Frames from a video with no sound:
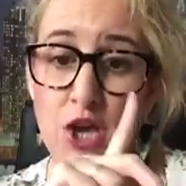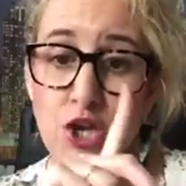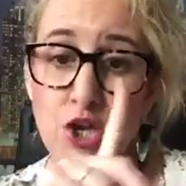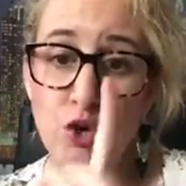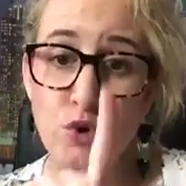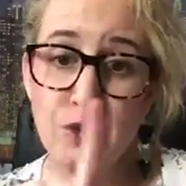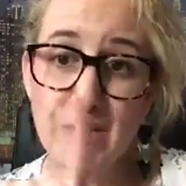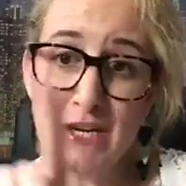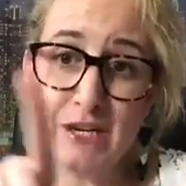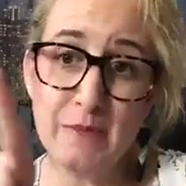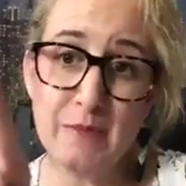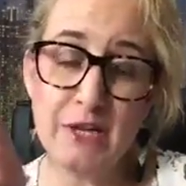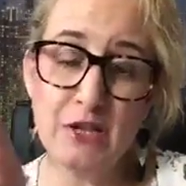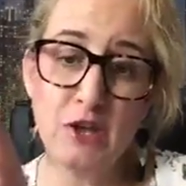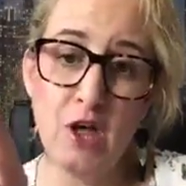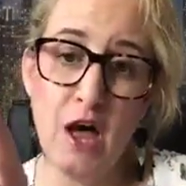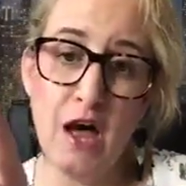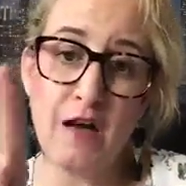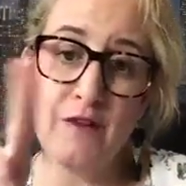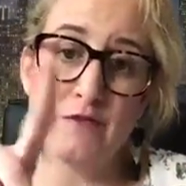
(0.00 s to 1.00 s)
You need to be
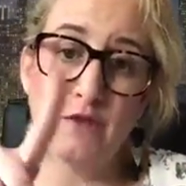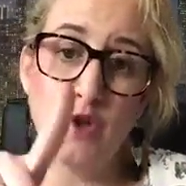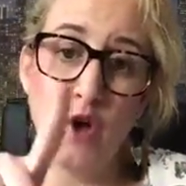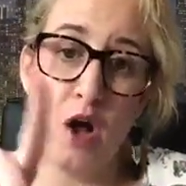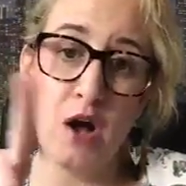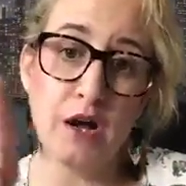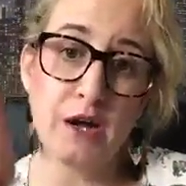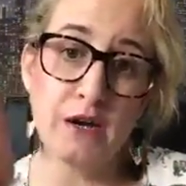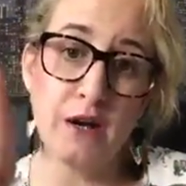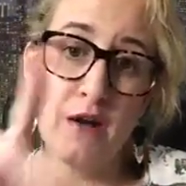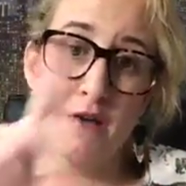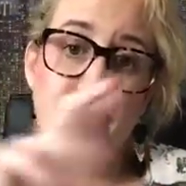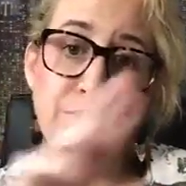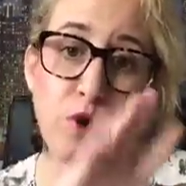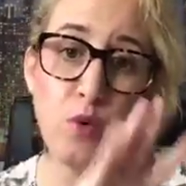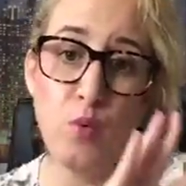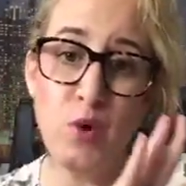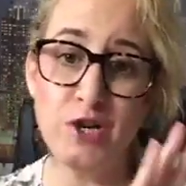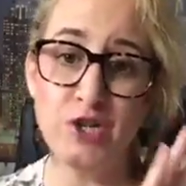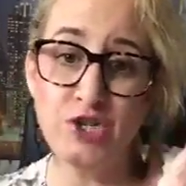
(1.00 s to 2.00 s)
live long enough
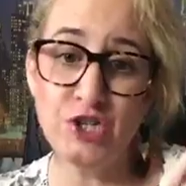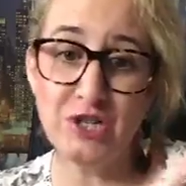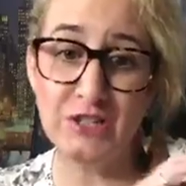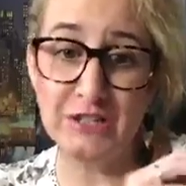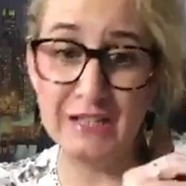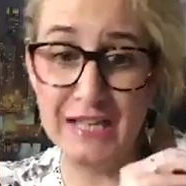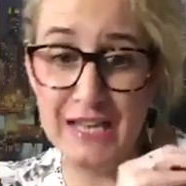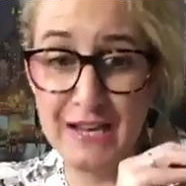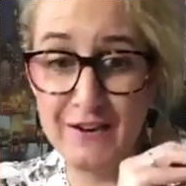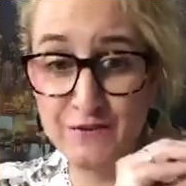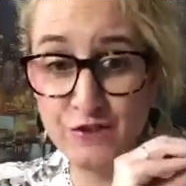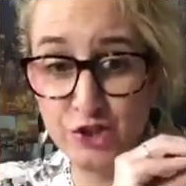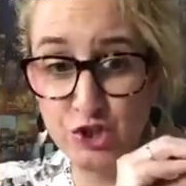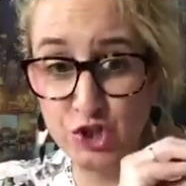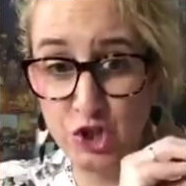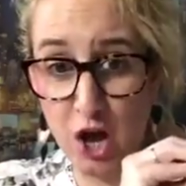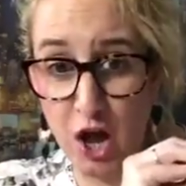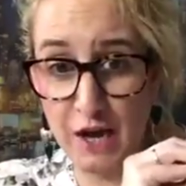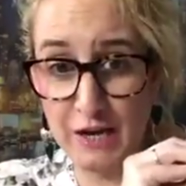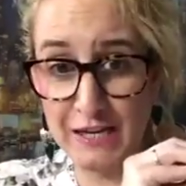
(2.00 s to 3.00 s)
that when she leaves
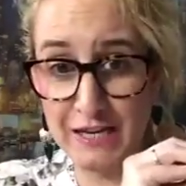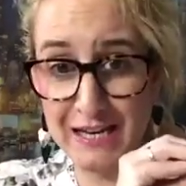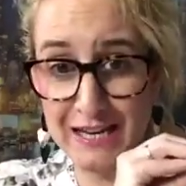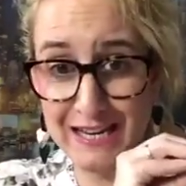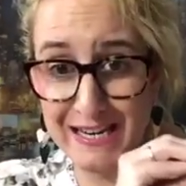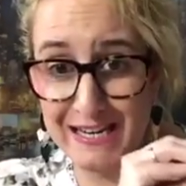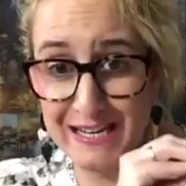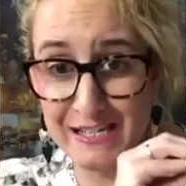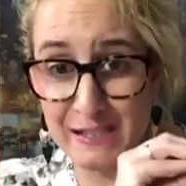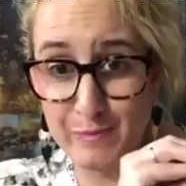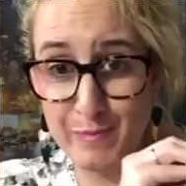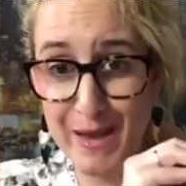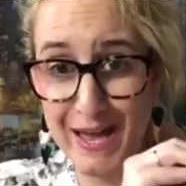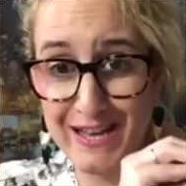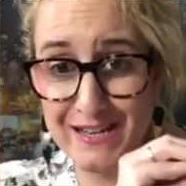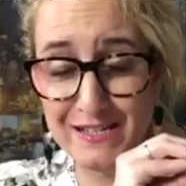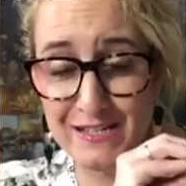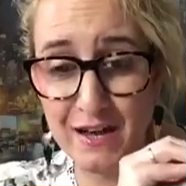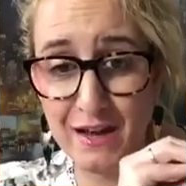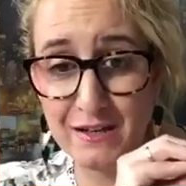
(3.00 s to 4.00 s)
Johnny in his
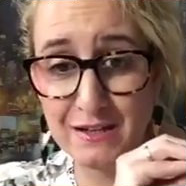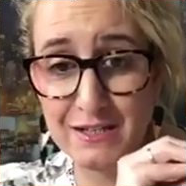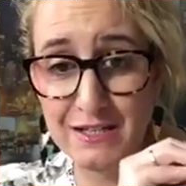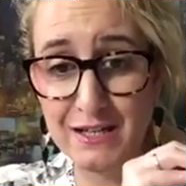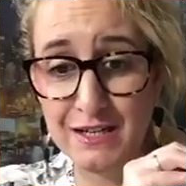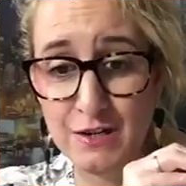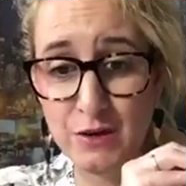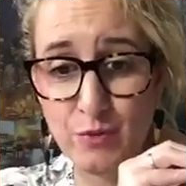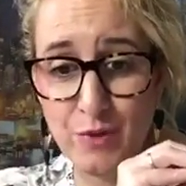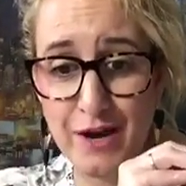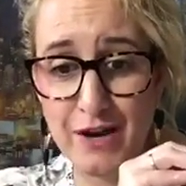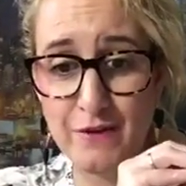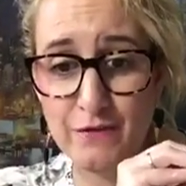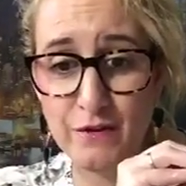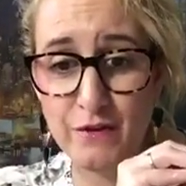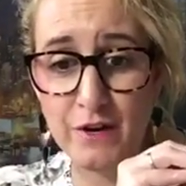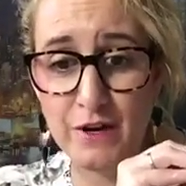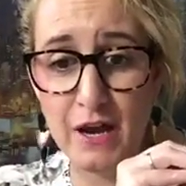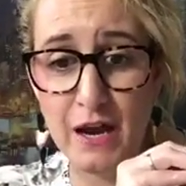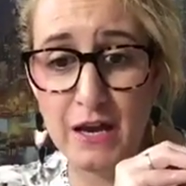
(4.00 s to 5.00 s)
bed tucked in and ready
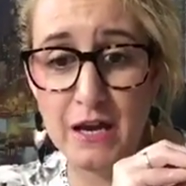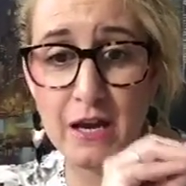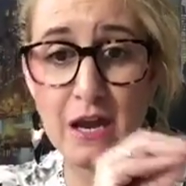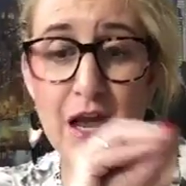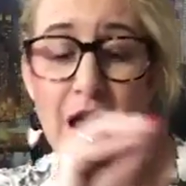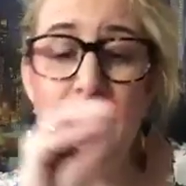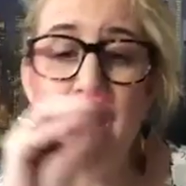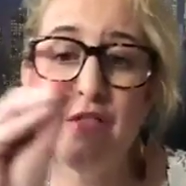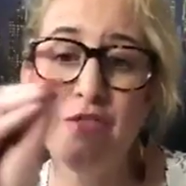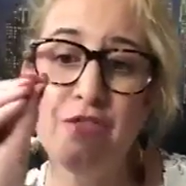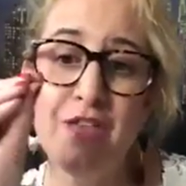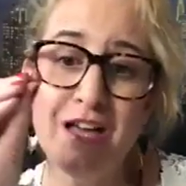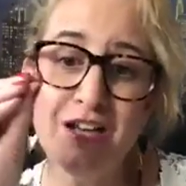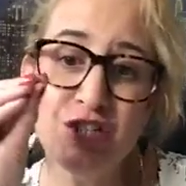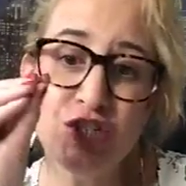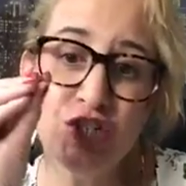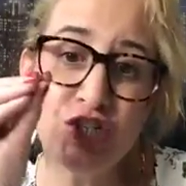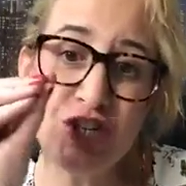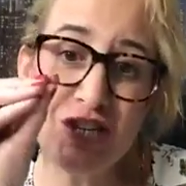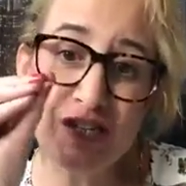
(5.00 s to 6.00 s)
for the night, that
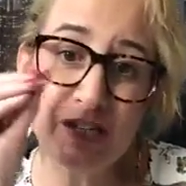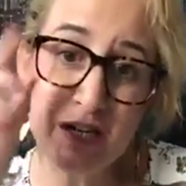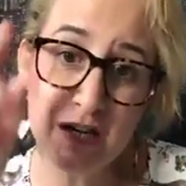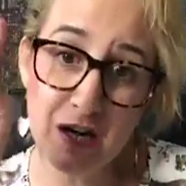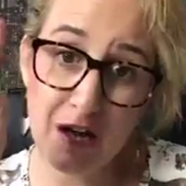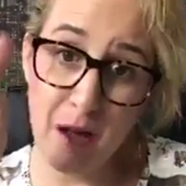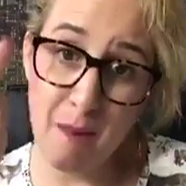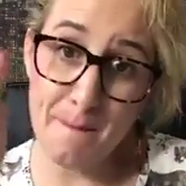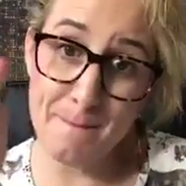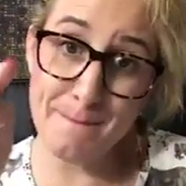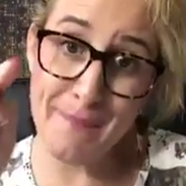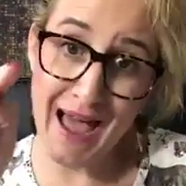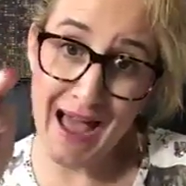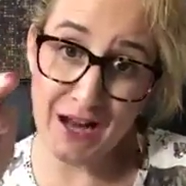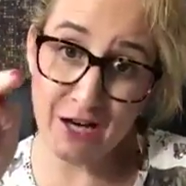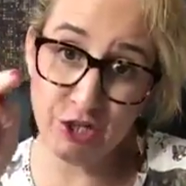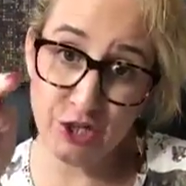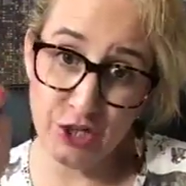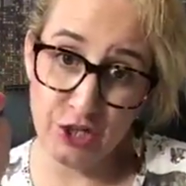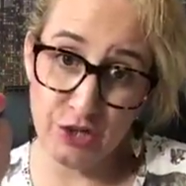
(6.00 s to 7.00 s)
she's going to come
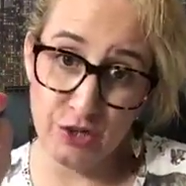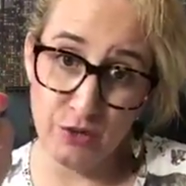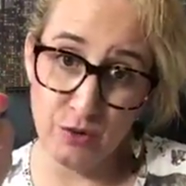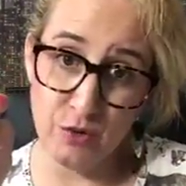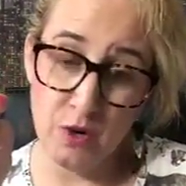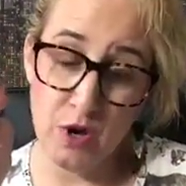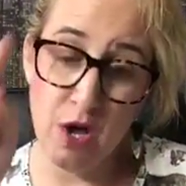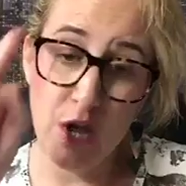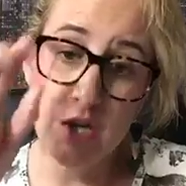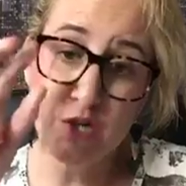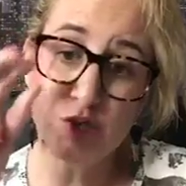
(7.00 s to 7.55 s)
back to you.